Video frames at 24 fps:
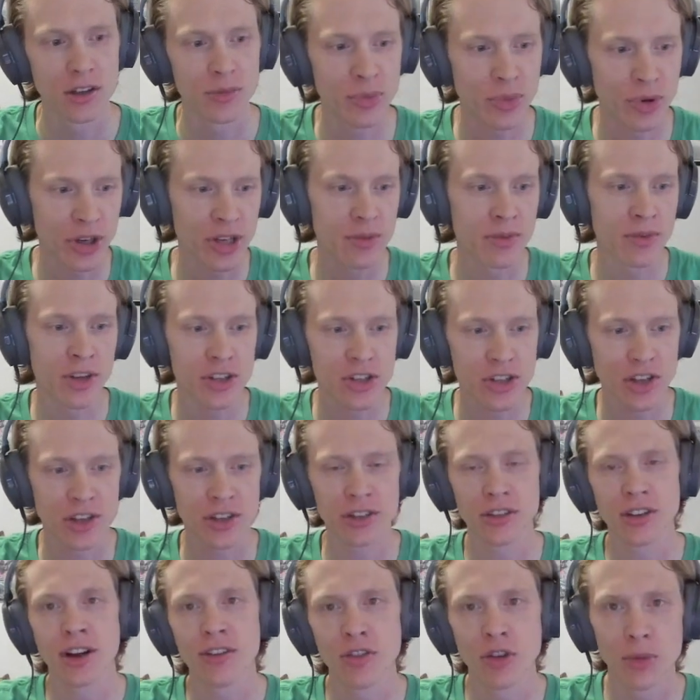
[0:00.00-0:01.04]
pretty much on
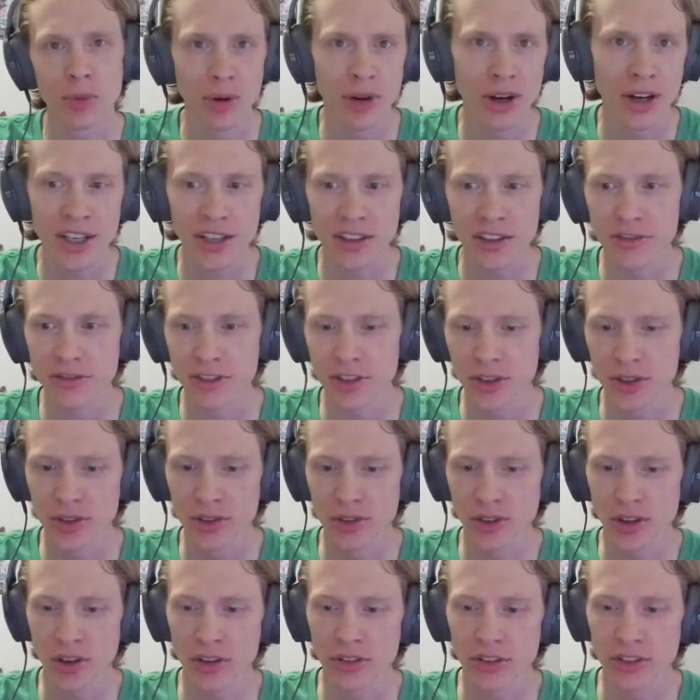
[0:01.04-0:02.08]
a level playing
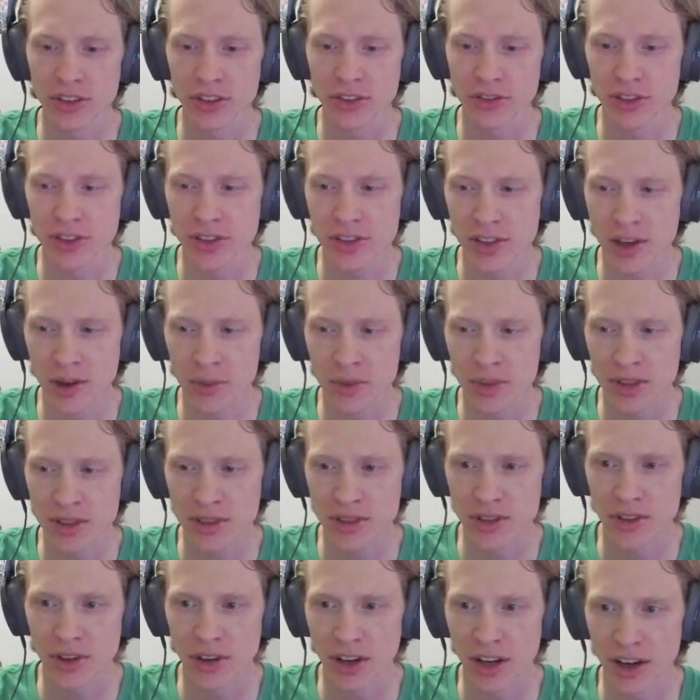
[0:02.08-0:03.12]
field, all the different
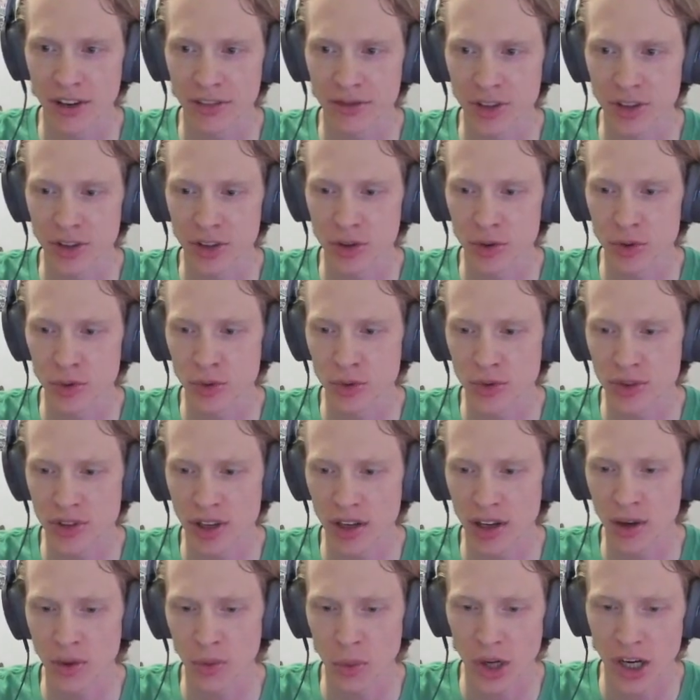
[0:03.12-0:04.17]
summons. You don't have to use
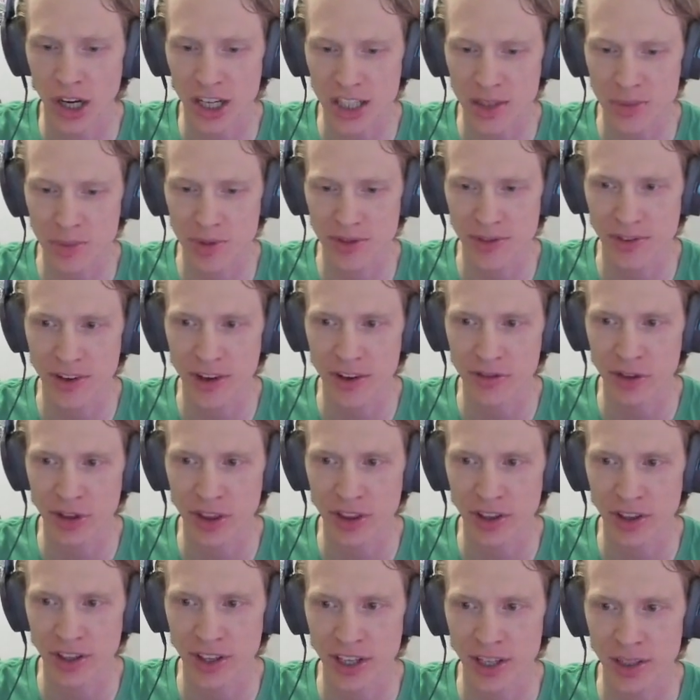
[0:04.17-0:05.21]
wasps for
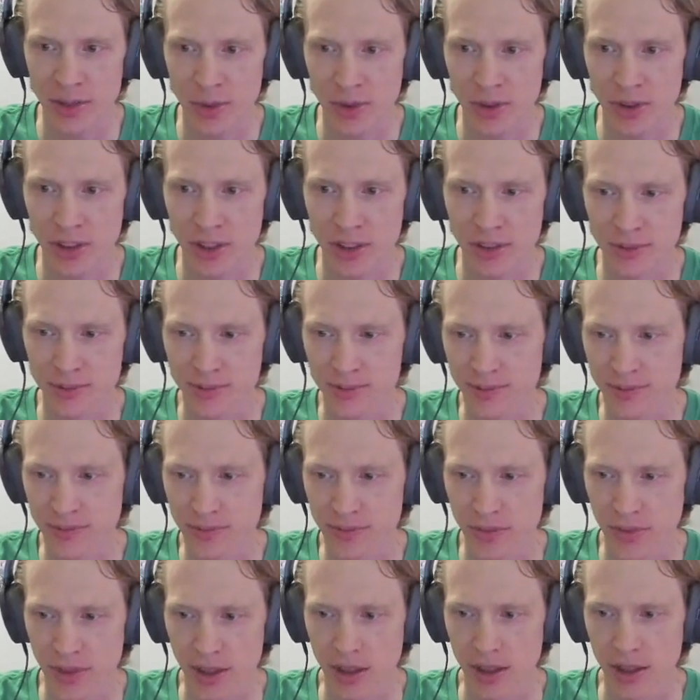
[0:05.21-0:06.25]
everything anymore,
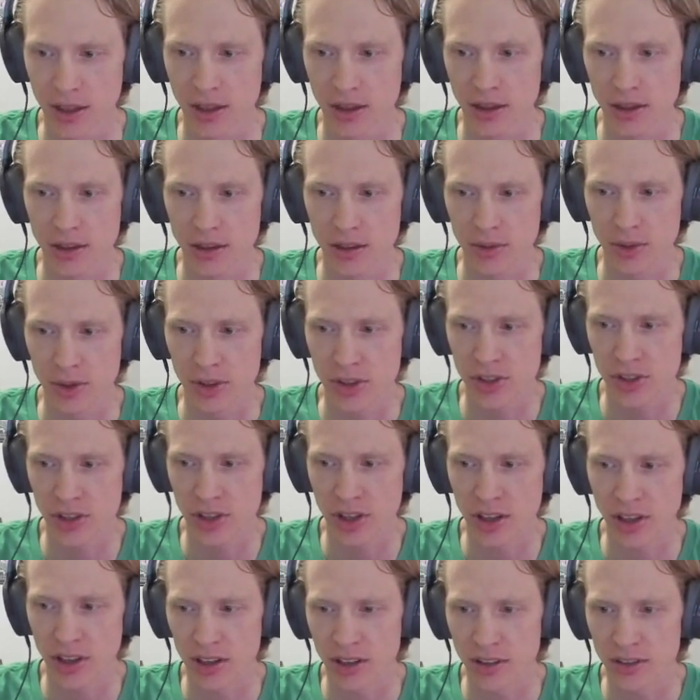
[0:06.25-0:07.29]
which
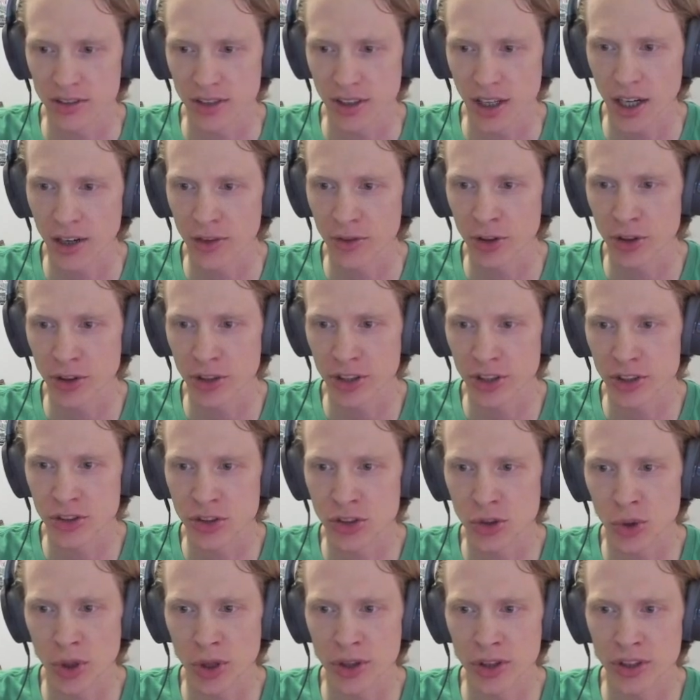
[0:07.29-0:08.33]
I really
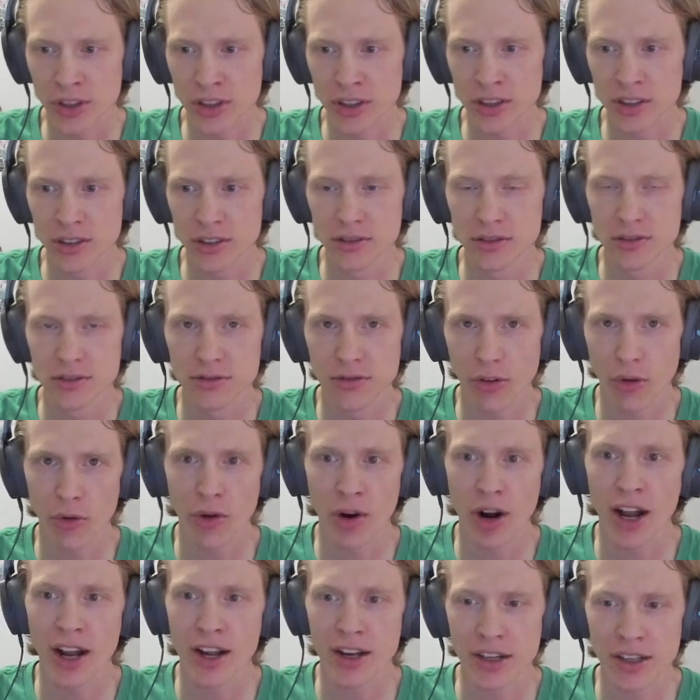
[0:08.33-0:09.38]
enjoy the
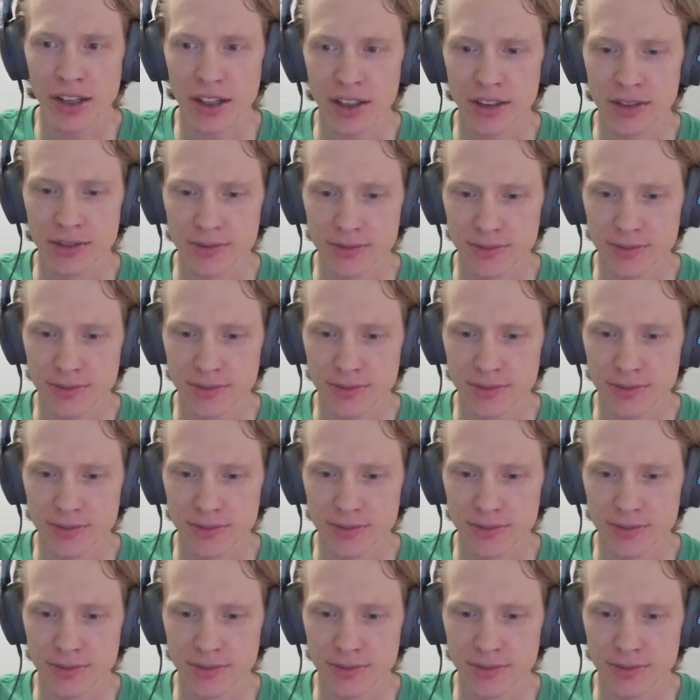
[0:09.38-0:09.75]
variety.